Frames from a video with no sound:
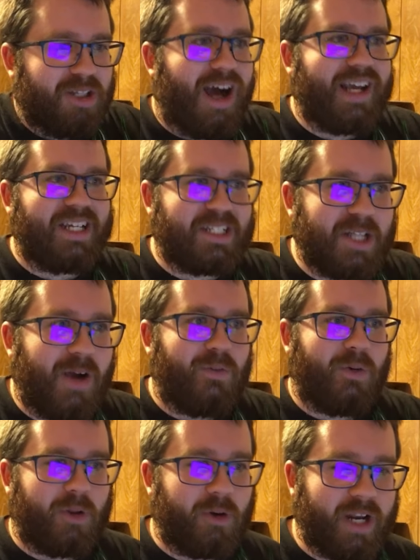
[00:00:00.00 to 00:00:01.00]
unlocking stuff
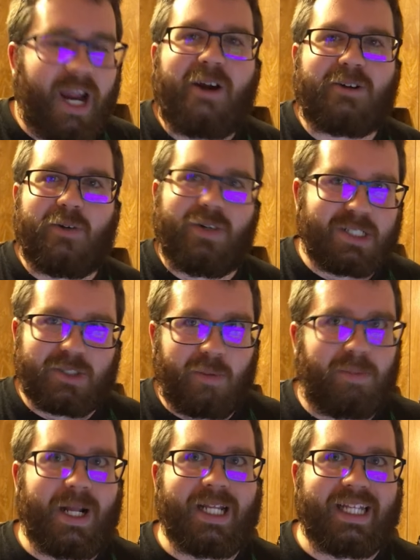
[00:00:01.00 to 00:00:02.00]
with her character, once I
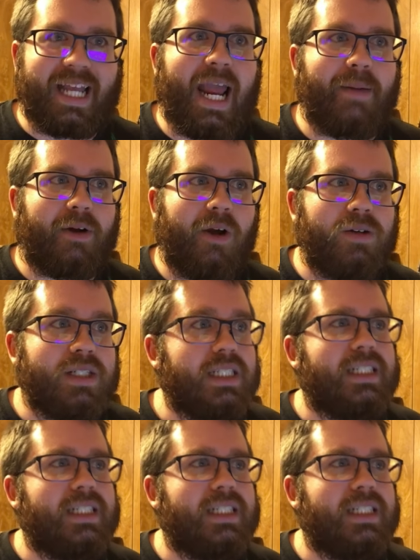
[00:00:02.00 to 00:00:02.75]
start playing the game, I'll go,